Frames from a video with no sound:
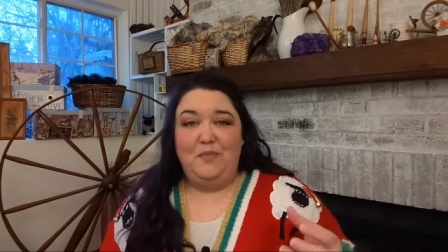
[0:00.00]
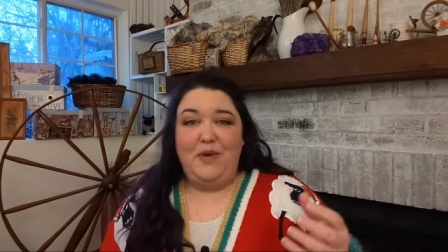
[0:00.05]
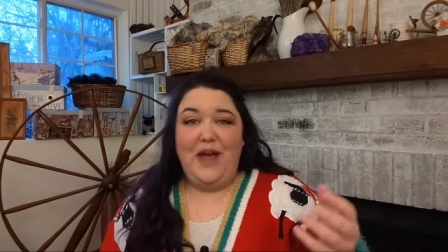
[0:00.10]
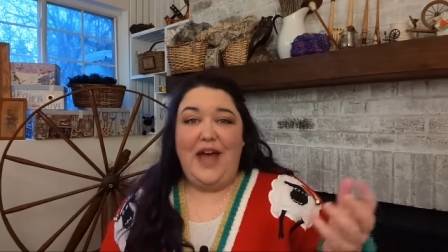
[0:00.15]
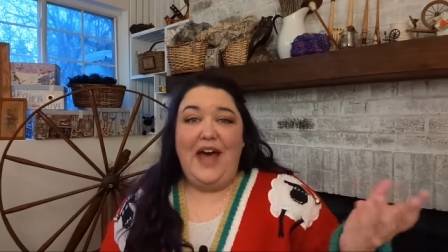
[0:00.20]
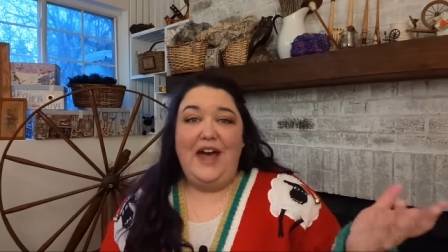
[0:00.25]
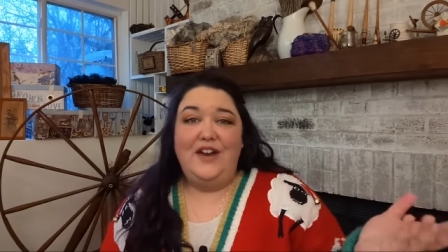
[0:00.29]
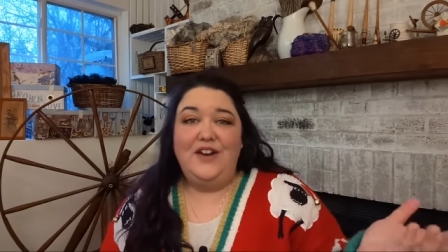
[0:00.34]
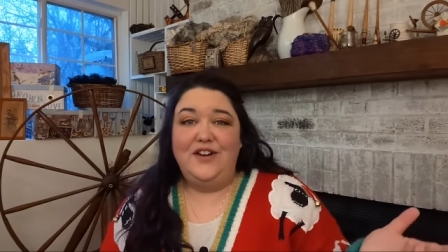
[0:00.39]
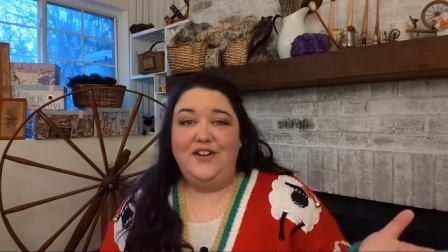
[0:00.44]

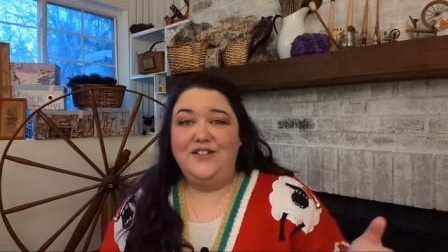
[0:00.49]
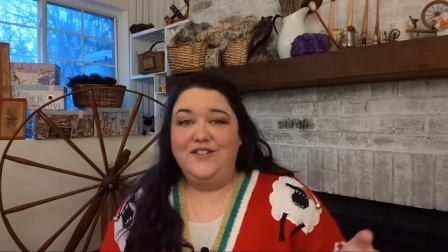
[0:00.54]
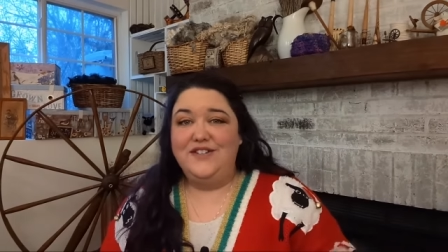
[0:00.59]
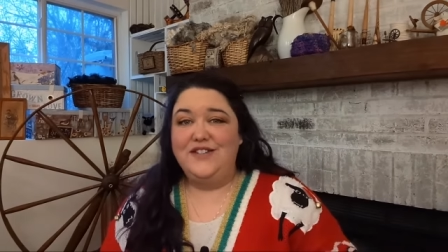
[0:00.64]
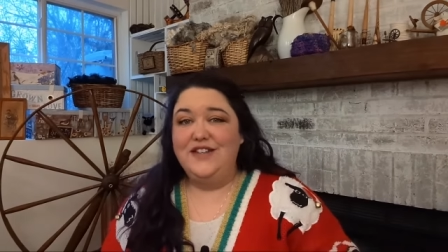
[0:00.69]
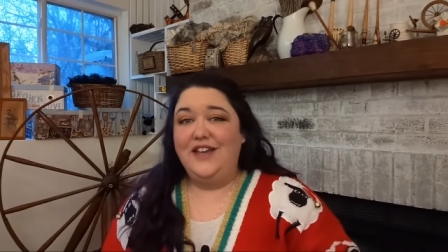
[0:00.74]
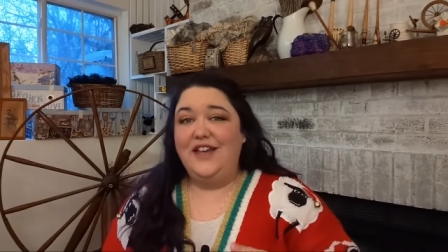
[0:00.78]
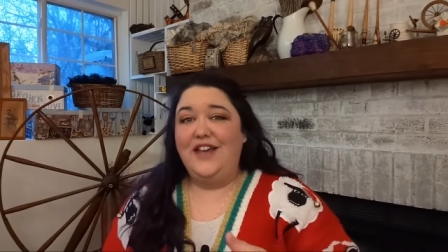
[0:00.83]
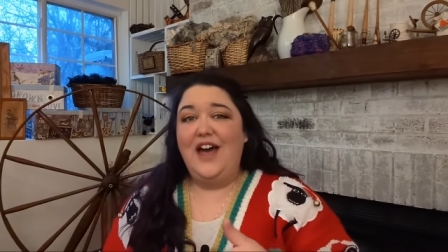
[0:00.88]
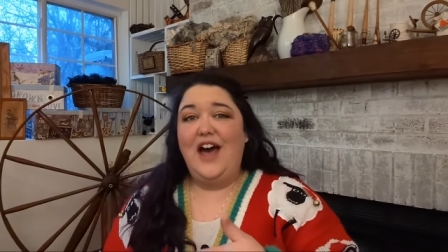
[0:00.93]
patterns
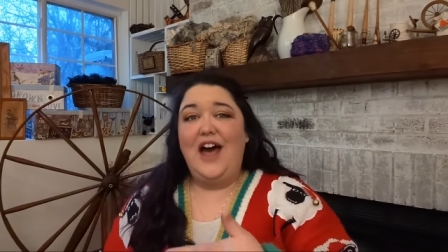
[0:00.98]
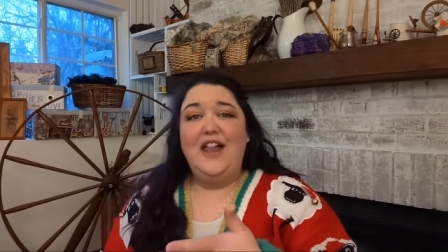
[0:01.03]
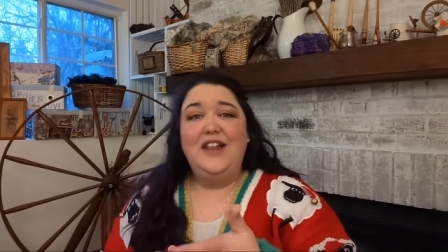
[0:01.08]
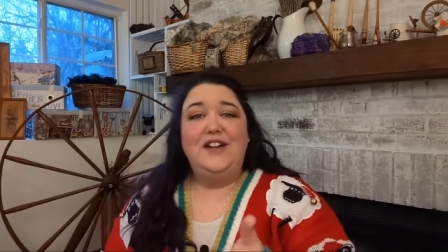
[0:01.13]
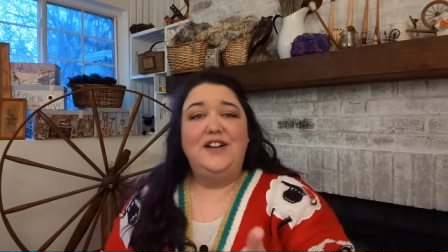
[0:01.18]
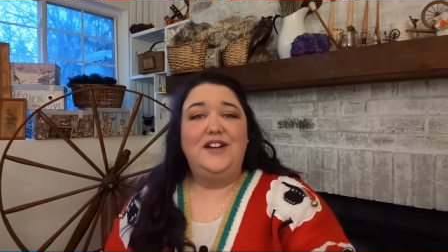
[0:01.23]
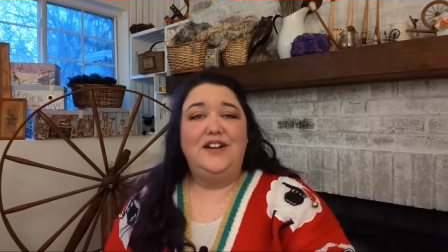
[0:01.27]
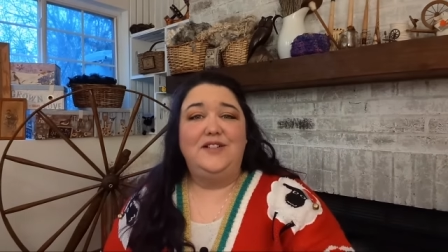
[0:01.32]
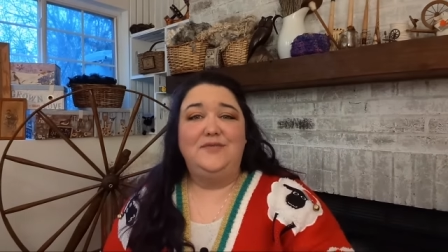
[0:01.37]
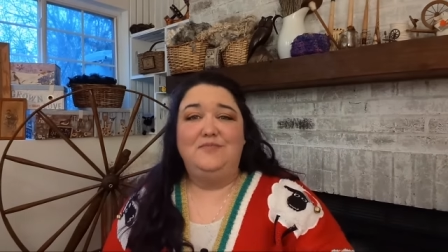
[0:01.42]
and
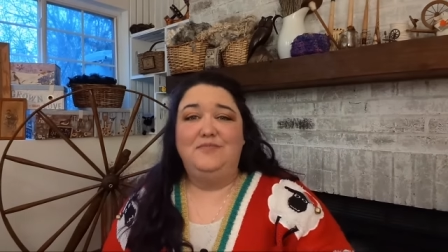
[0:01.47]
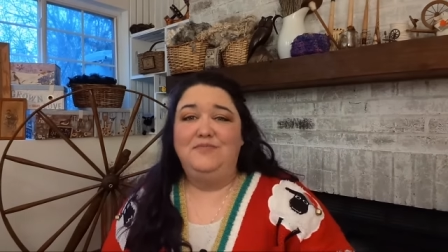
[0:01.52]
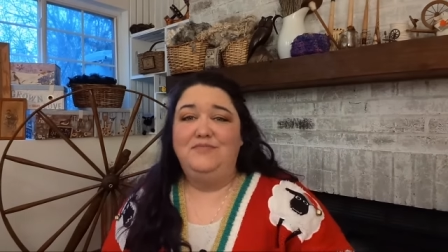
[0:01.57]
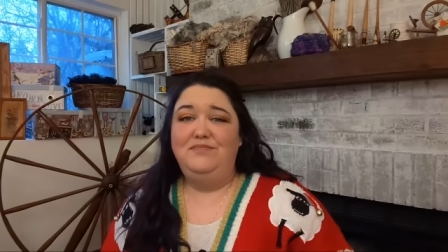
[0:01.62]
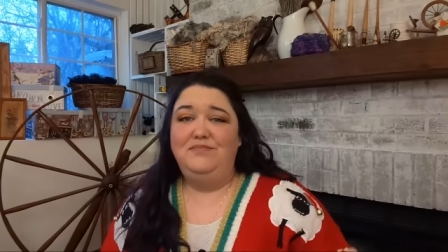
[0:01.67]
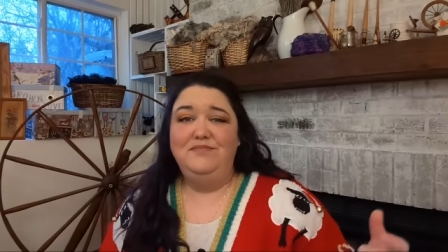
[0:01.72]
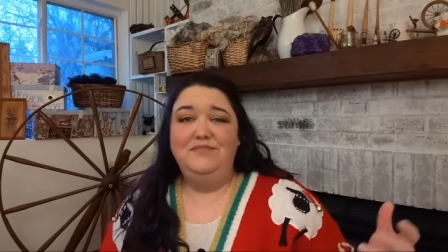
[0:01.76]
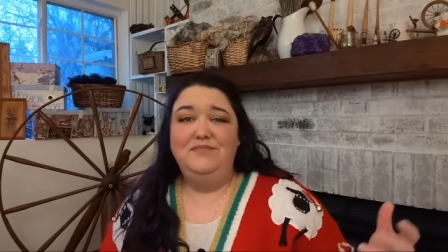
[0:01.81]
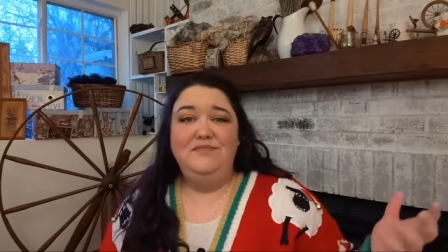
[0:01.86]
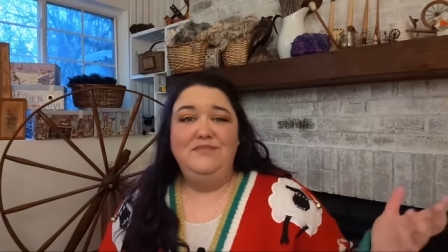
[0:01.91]
color
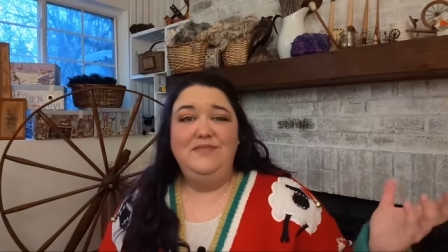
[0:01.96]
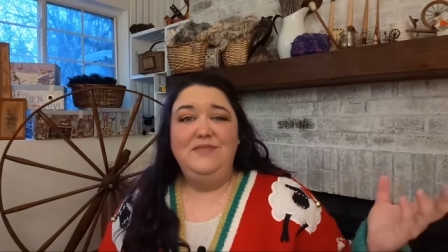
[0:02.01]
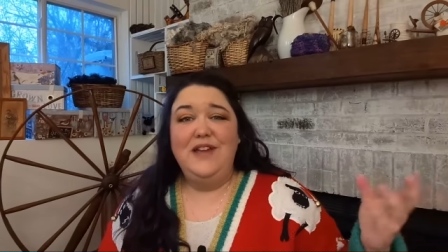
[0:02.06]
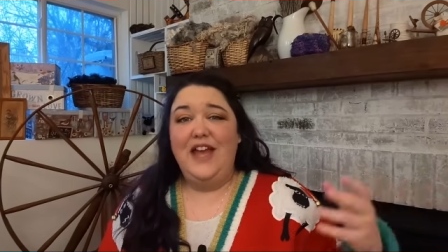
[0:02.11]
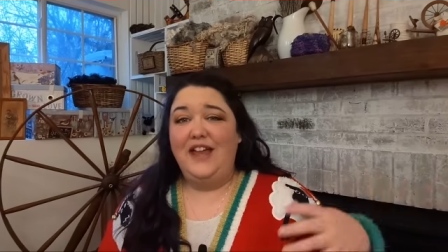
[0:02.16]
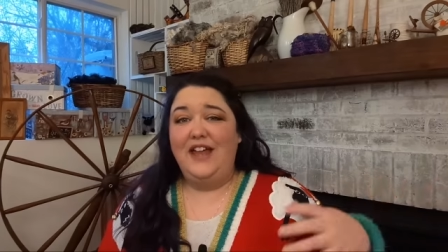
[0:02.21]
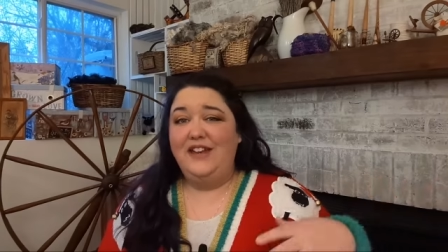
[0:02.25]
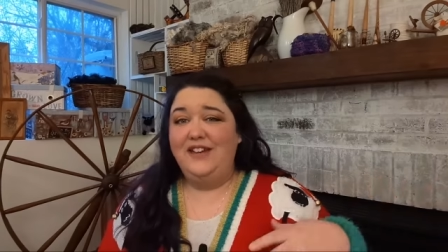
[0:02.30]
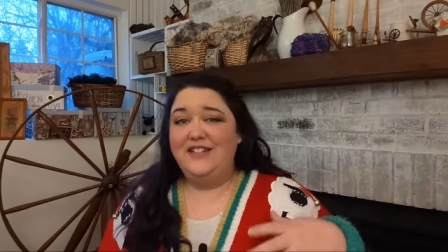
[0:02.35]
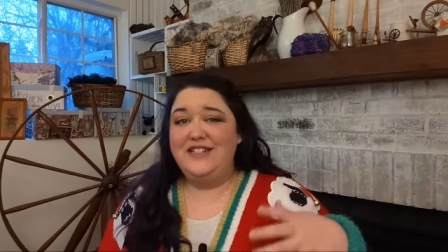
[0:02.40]

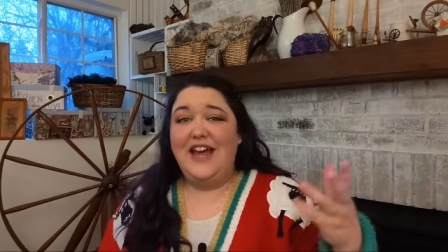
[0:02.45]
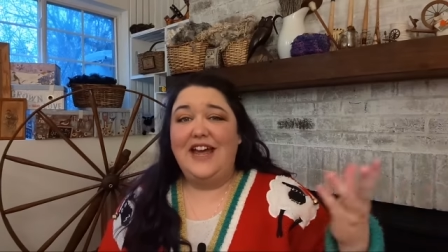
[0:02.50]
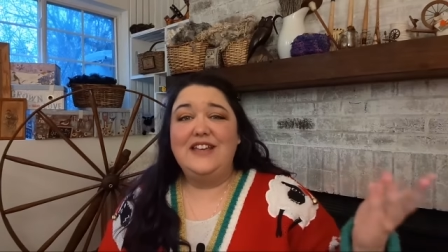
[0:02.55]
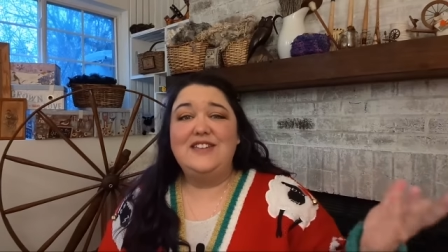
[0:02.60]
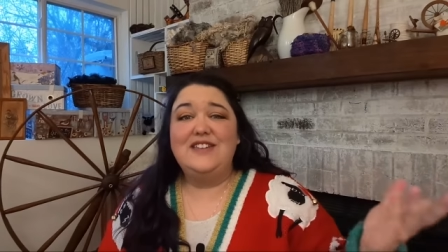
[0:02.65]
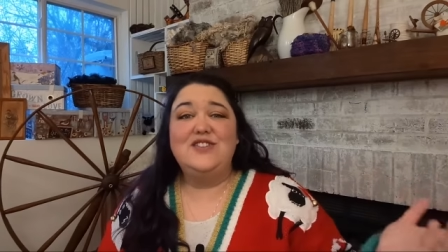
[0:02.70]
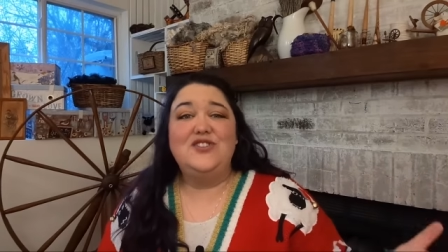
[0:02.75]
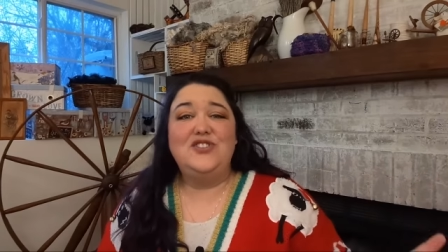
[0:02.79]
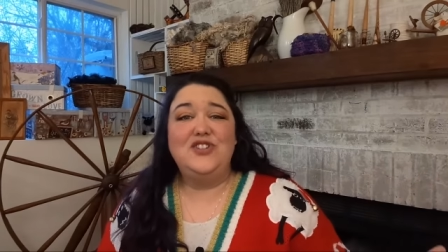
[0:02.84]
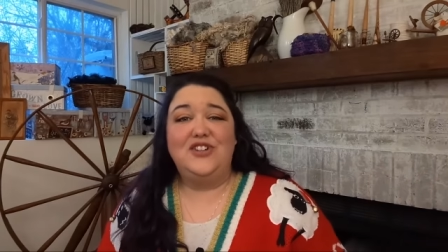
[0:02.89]
and
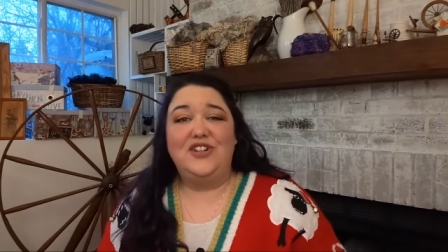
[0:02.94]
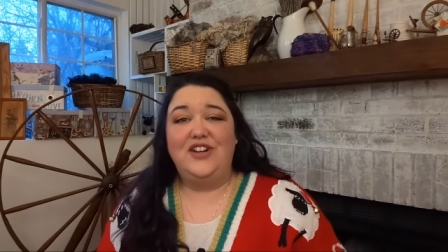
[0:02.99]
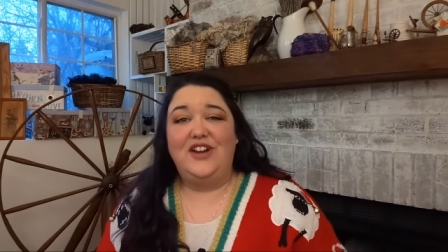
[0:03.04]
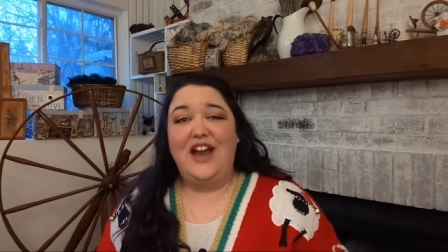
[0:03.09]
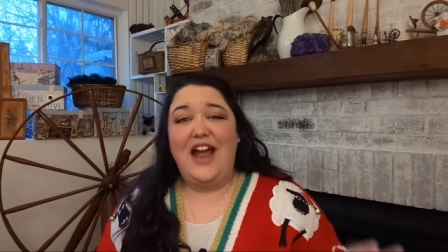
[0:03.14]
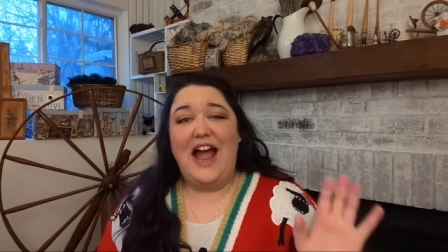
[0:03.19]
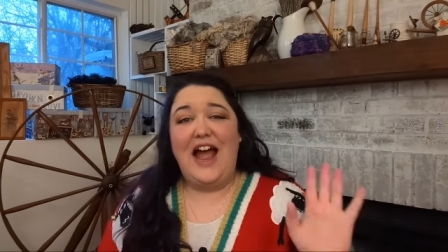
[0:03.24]
texture.